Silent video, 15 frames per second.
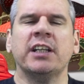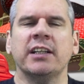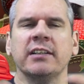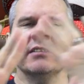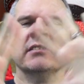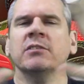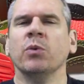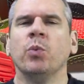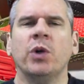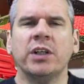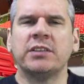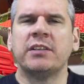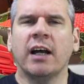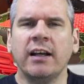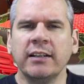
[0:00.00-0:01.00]
it. We're
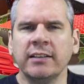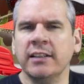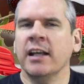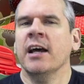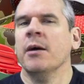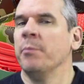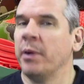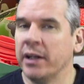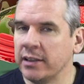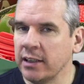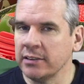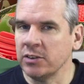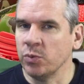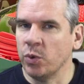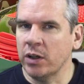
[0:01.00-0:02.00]
done. But it
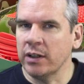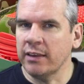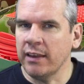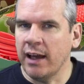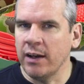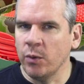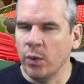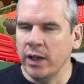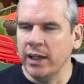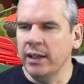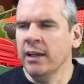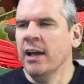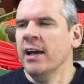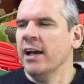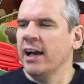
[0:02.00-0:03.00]
doesn't work that
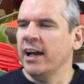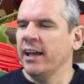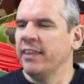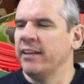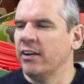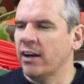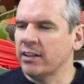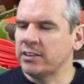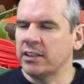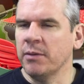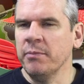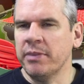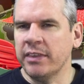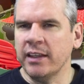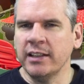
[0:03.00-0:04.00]
way. There are
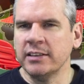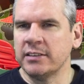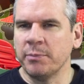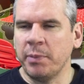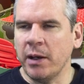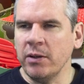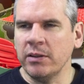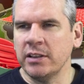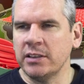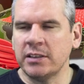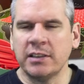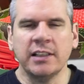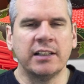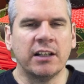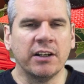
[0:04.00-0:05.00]
some things about this
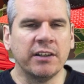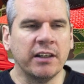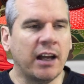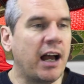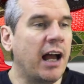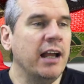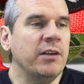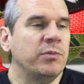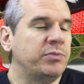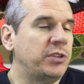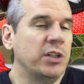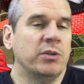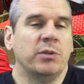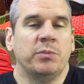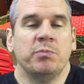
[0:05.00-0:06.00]
sneaker
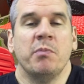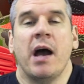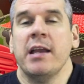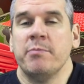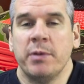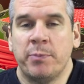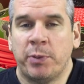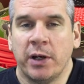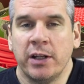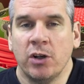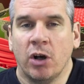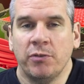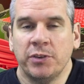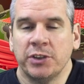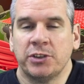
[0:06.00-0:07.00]
that might be pretty
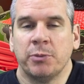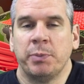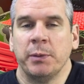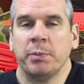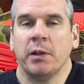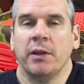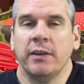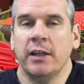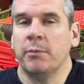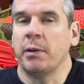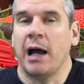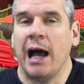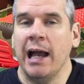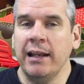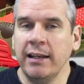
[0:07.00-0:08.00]
obvious to people out there,
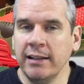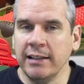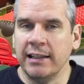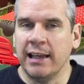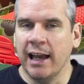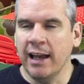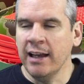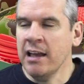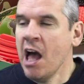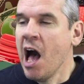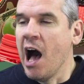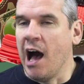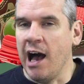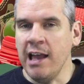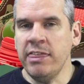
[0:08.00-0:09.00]
but I didn't get.
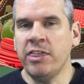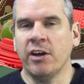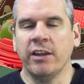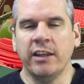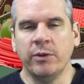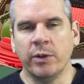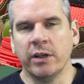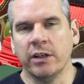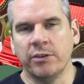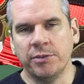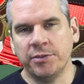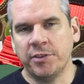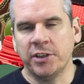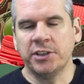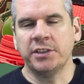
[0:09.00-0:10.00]
I thought they were going to
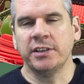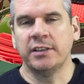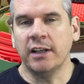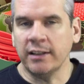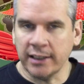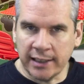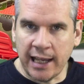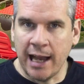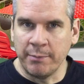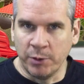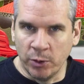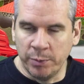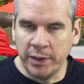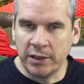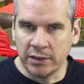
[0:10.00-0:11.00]
reverse the Duck
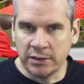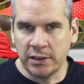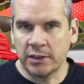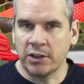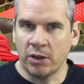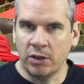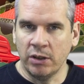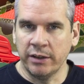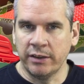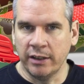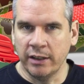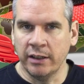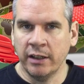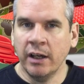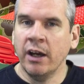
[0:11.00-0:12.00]
Camo because they're called
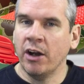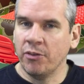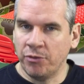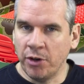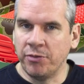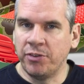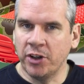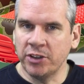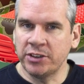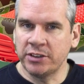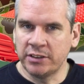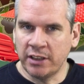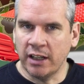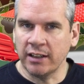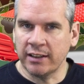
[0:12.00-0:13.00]
the Reverse
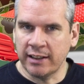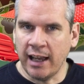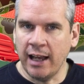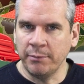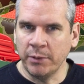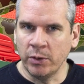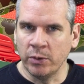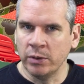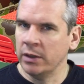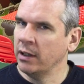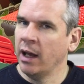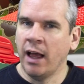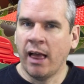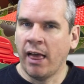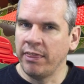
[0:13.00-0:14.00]
Duck Camo.
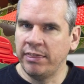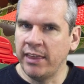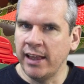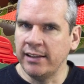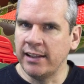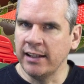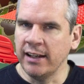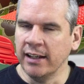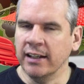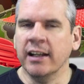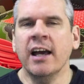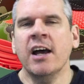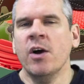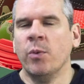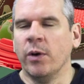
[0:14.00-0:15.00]
They didn't.
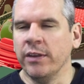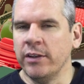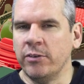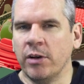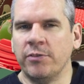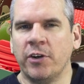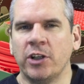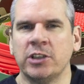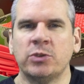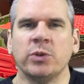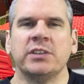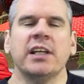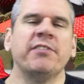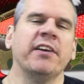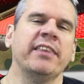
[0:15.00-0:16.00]
What they reversed
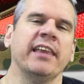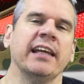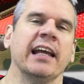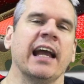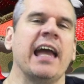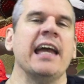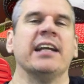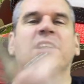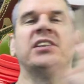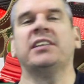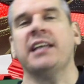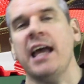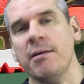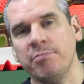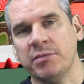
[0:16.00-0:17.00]
was everything
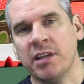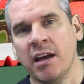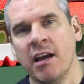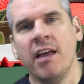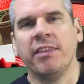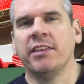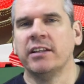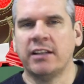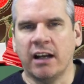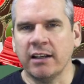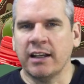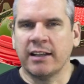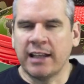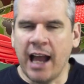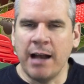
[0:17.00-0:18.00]
except the
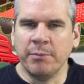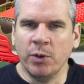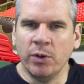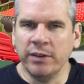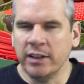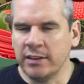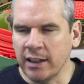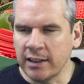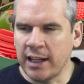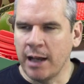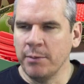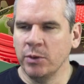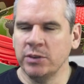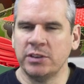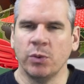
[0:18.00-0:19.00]
Duck Camo. And the Duck
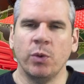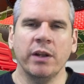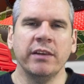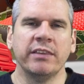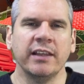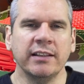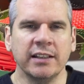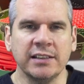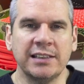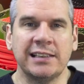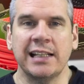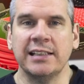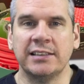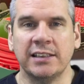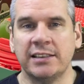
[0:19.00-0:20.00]
Camo is the one thing that
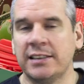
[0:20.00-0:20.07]
stays the